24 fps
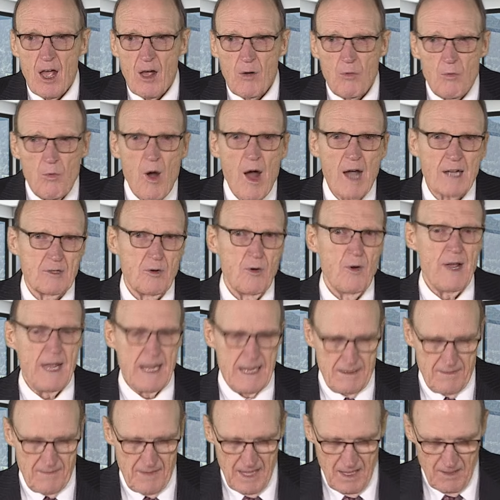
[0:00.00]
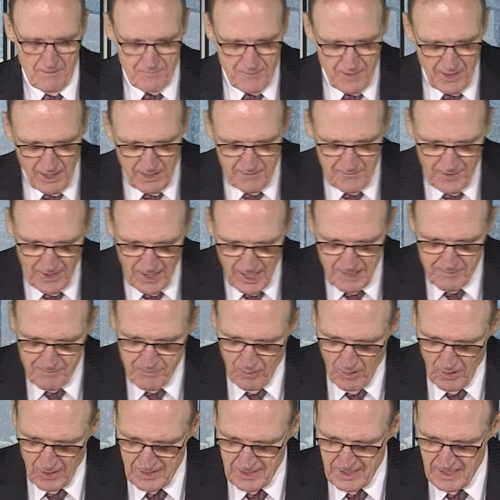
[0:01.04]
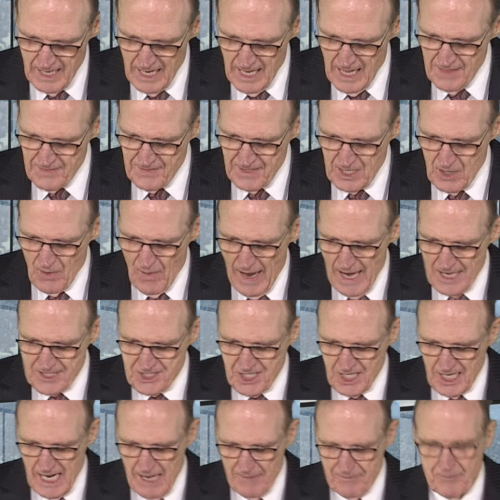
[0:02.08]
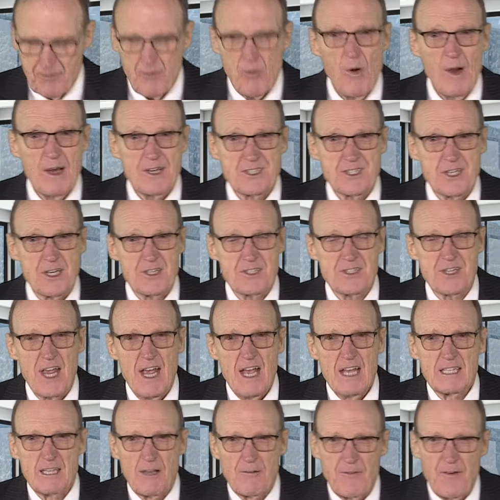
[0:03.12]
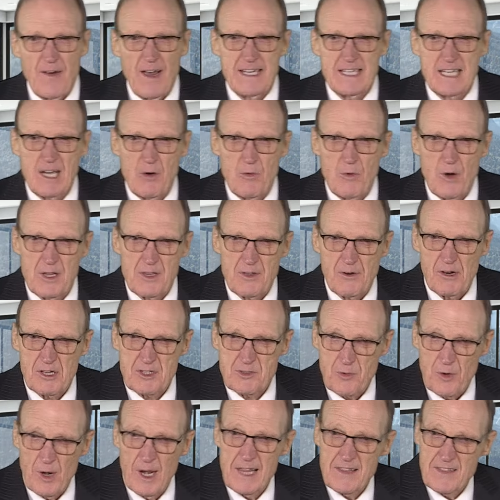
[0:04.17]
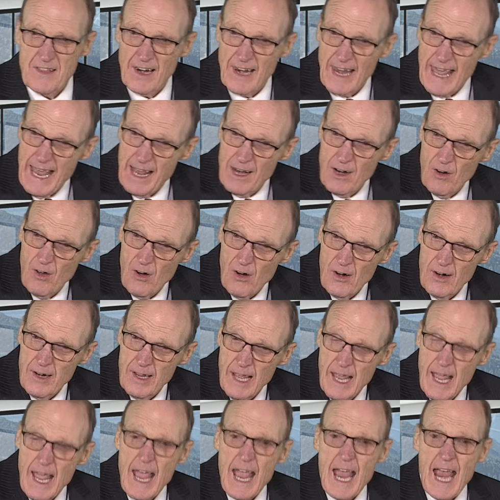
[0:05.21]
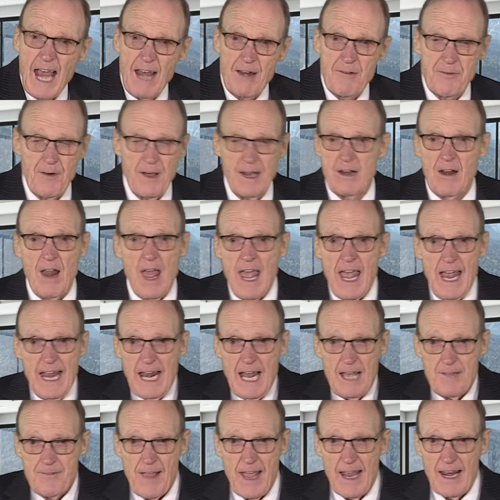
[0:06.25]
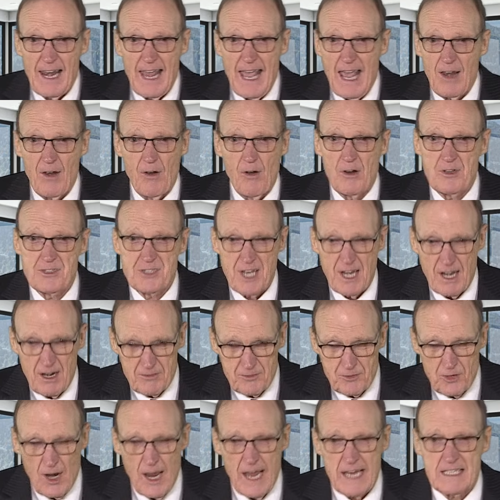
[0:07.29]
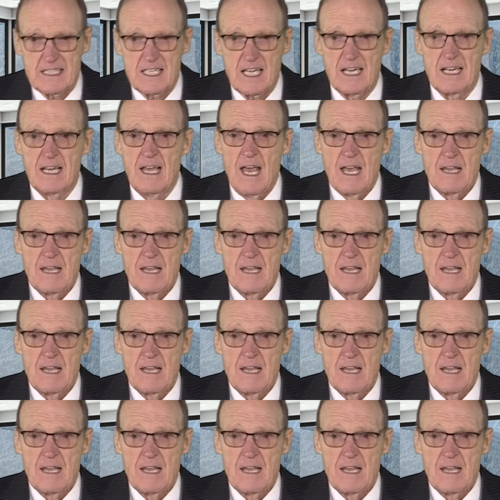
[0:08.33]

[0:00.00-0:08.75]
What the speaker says: walk away. Very, very important that you ask enough questions to find out whether it's really the landlord and find out. And I've had landlords that are trying to